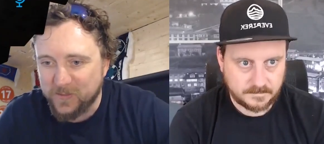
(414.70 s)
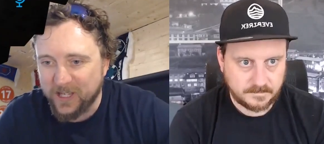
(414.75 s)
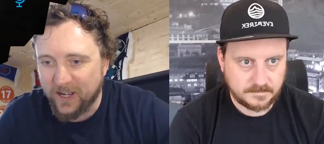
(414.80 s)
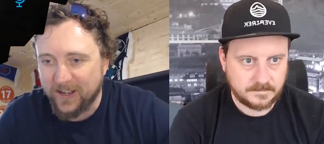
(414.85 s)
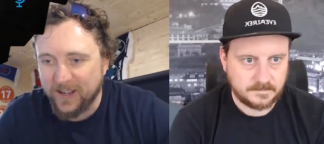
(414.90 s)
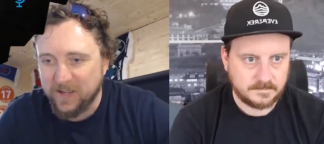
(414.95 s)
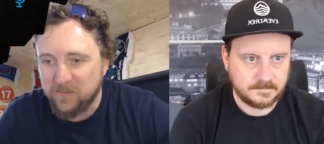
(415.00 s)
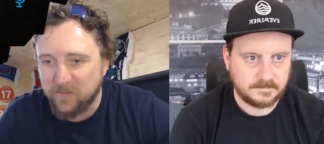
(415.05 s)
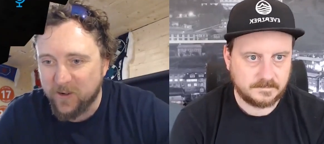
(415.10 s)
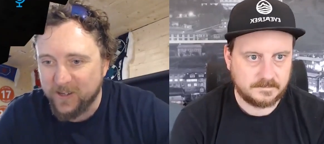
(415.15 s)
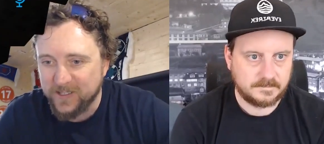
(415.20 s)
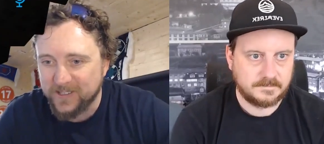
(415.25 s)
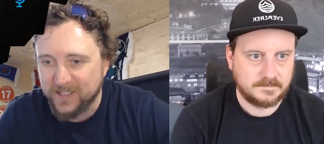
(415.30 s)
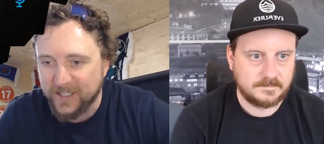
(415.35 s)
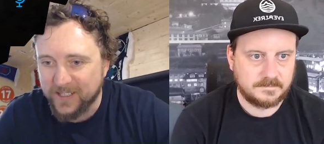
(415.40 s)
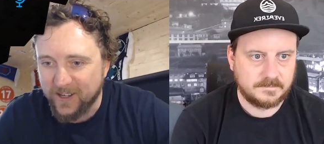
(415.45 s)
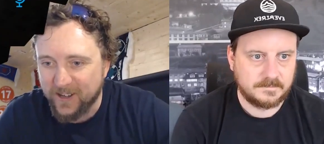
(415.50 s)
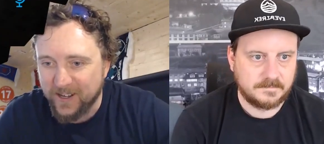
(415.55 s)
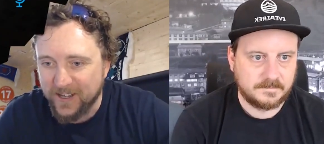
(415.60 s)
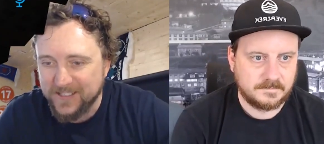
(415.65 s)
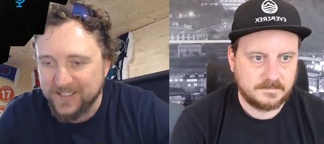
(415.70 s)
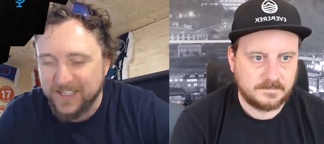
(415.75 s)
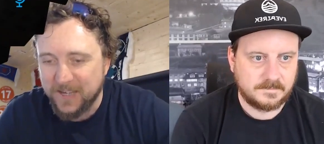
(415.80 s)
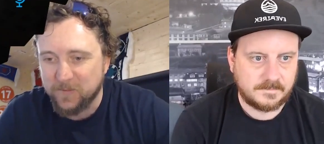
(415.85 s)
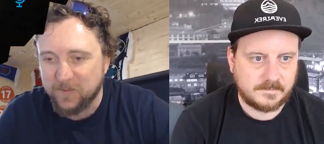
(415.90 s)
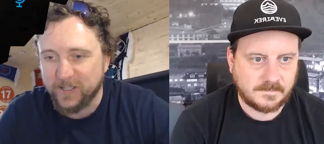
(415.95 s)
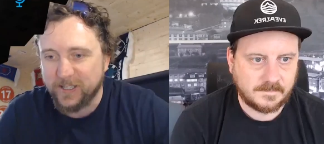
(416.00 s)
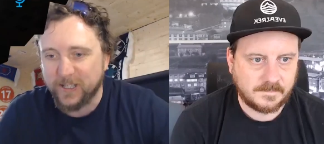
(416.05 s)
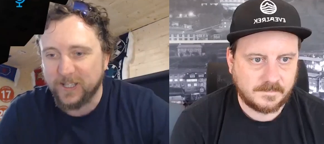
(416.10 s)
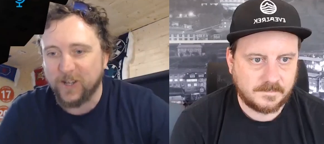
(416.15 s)
Speaker 1: from Diamox at night, I
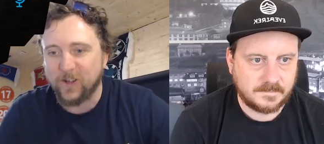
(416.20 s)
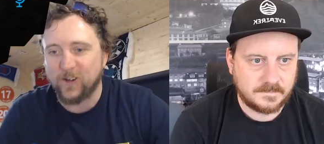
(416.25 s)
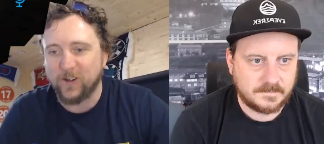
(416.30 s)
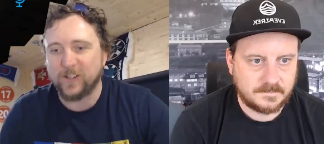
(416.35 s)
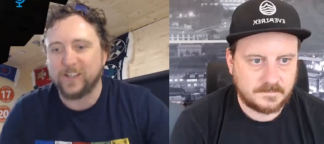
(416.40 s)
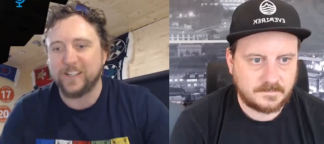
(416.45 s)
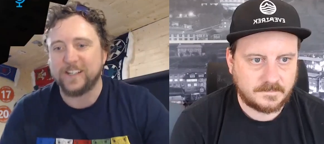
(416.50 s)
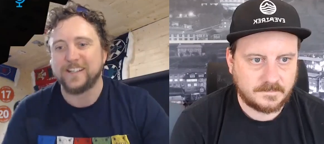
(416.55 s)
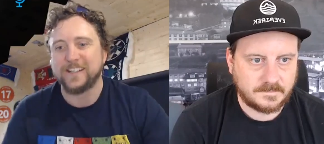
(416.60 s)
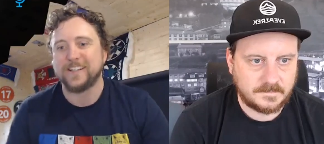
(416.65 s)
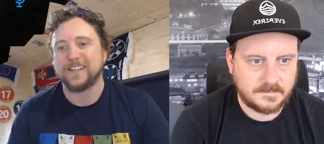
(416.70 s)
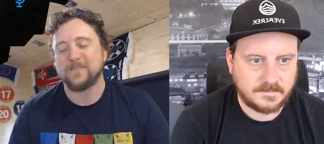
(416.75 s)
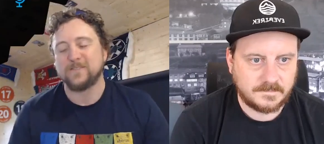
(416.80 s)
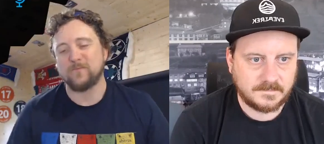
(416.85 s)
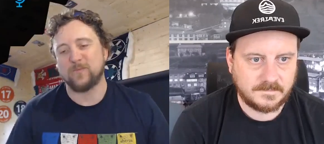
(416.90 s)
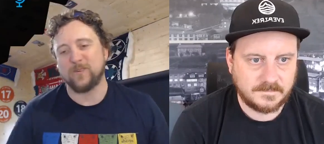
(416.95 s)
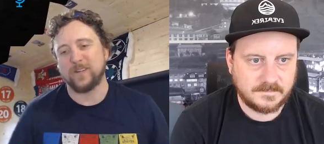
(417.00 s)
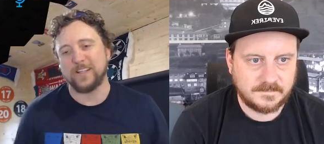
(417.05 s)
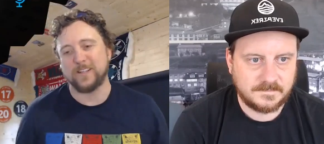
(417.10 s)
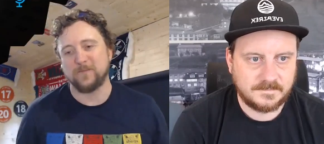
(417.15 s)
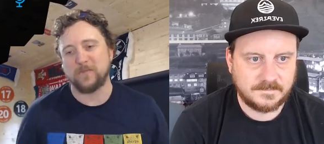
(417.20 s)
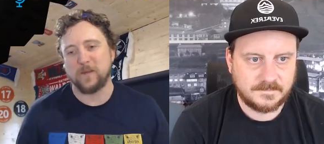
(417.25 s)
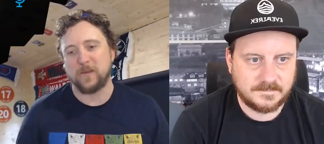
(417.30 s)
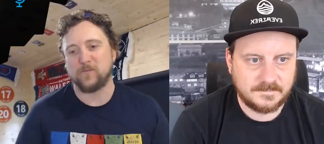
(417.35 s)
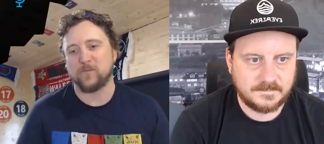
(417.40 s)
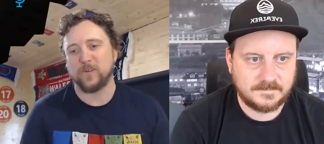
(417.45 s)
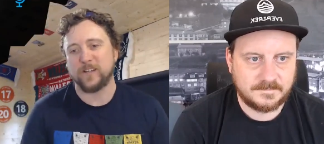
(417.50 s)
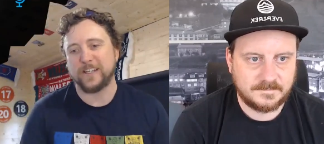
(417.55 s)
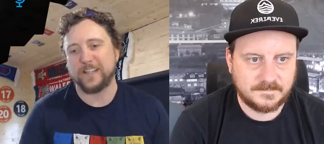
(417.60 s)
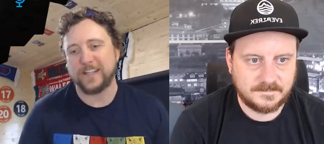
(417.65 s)
slept like a log. Brilliant,
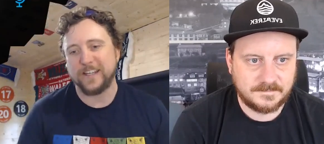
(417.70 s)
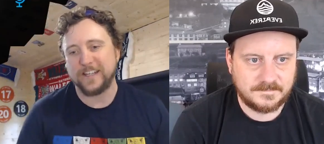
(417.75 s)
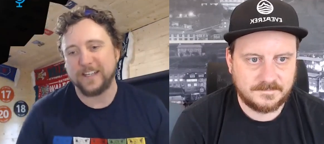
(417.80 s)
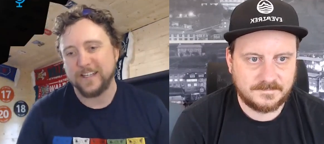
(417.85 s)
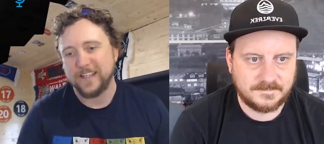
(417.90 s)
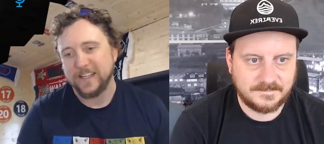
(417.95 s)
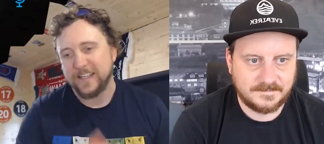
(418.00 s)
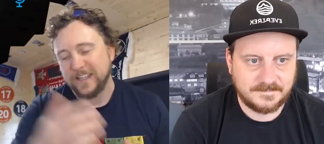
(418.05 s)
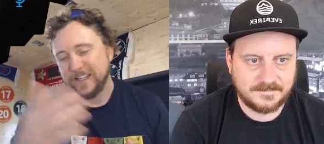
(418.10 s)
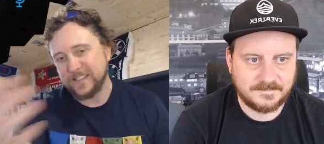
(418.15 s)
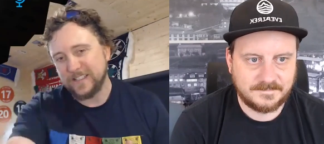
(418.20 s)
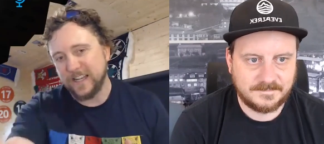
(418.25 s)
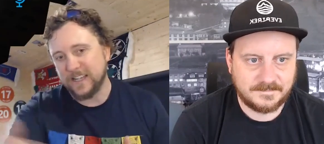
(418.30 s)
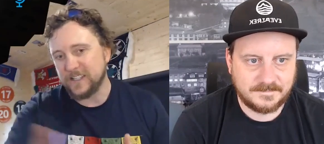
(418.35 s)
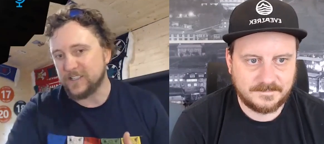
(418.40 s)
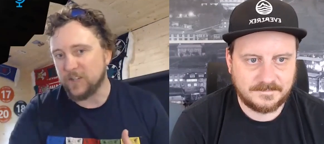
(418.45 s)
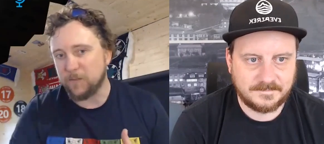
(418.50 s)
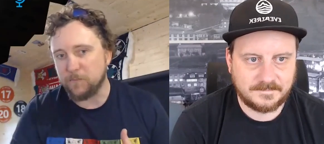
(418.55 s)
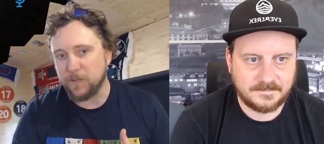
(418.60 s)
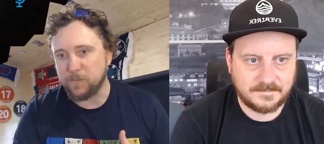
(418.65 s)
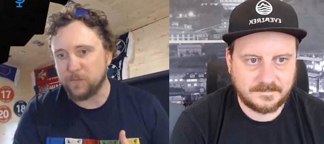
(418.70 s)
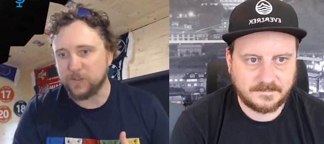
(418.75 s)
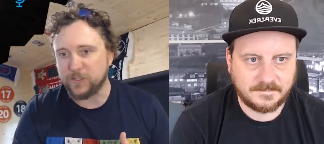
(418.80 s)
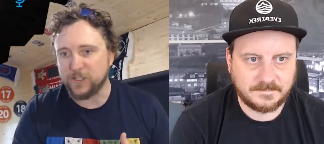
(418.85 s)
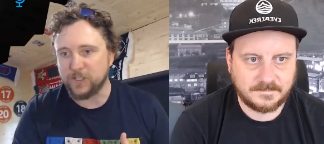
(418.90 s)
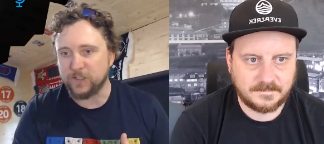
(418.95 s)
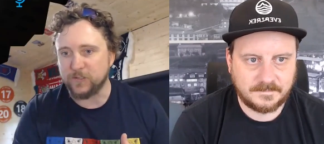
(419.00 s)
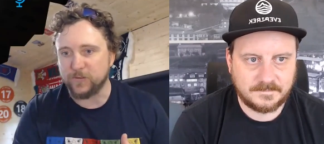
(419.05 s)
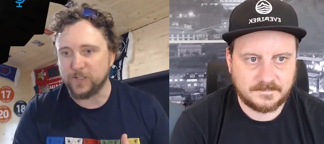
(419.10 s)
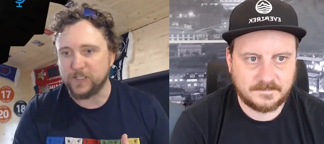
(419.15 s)
mate, brilliant. It, exactly, some
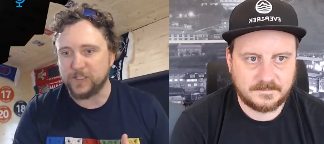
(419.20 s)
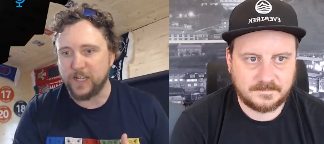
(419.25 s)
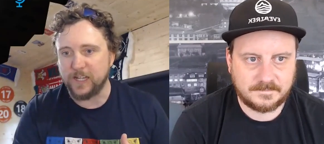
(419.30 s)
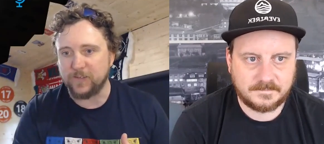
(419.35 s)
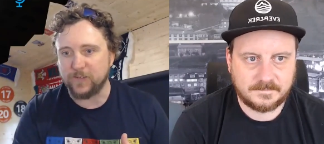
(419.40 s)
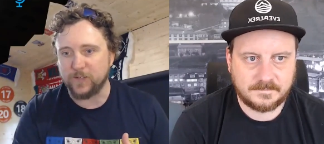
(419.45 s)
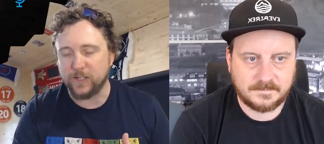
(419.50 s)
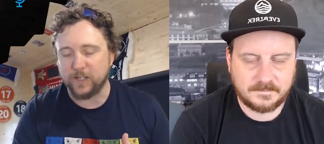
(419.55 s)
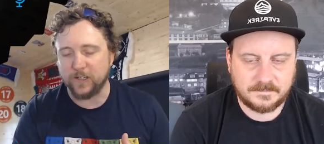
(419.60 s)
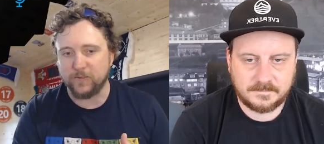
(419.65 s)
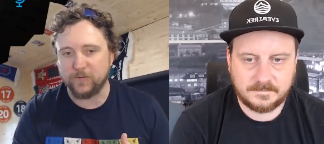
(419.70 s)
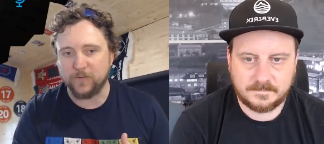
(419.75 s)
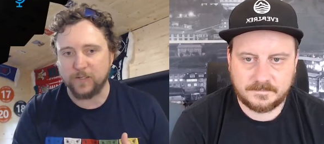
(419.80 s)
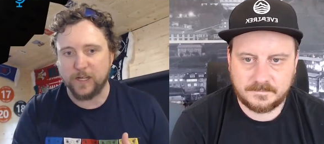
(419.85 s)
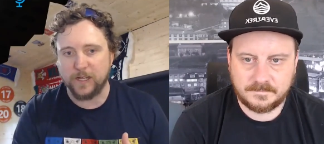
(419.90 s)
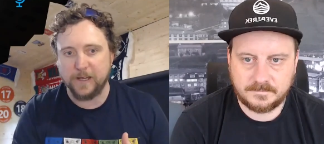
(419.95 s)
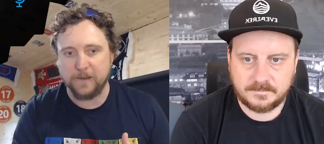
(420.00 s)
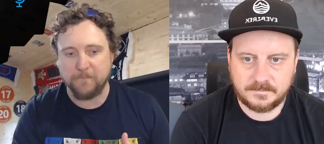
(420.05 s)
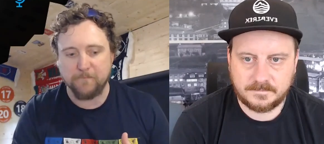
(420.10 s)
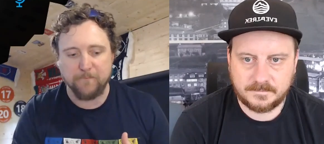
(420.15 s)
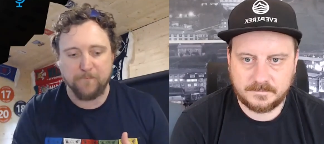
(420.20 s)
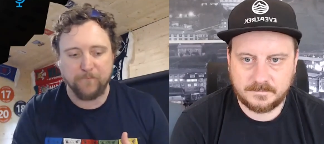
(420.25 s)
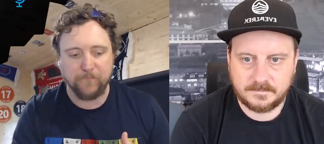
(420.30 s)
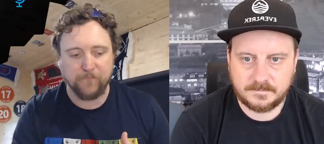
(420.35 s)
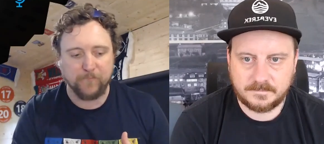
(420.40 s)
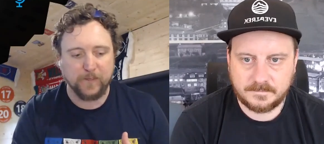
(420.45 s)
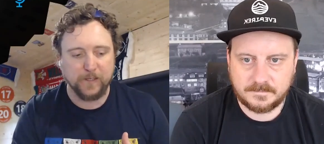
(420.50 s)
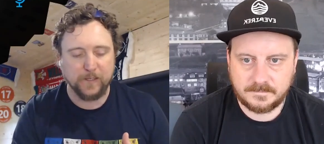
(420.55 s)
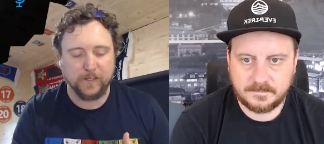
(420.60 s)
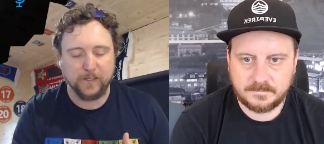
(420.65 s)
people do. And Dave, you know, um,
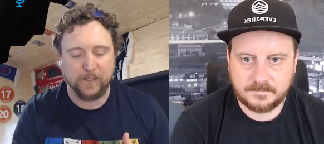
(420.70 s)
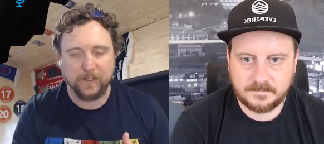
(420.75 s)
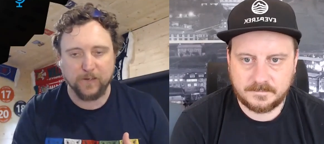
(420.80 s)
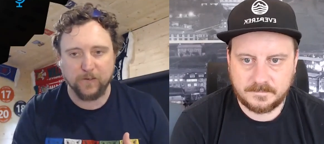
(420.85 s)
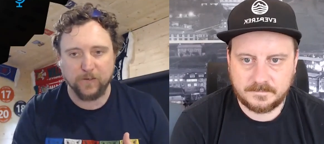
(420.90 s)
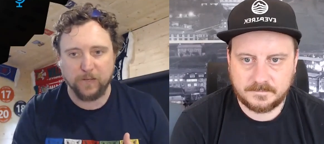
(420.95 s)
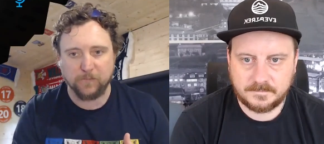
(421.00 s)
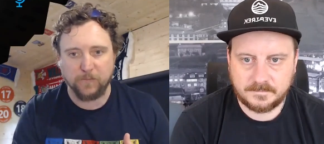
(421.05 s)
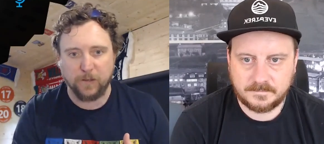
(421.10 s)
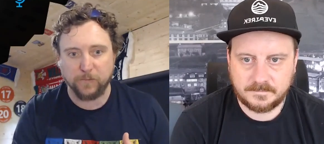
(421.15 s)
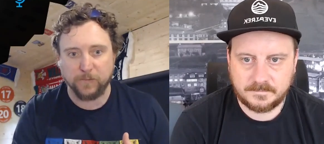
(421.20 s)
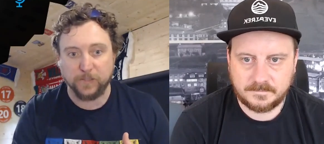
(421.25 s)
you know, I'm,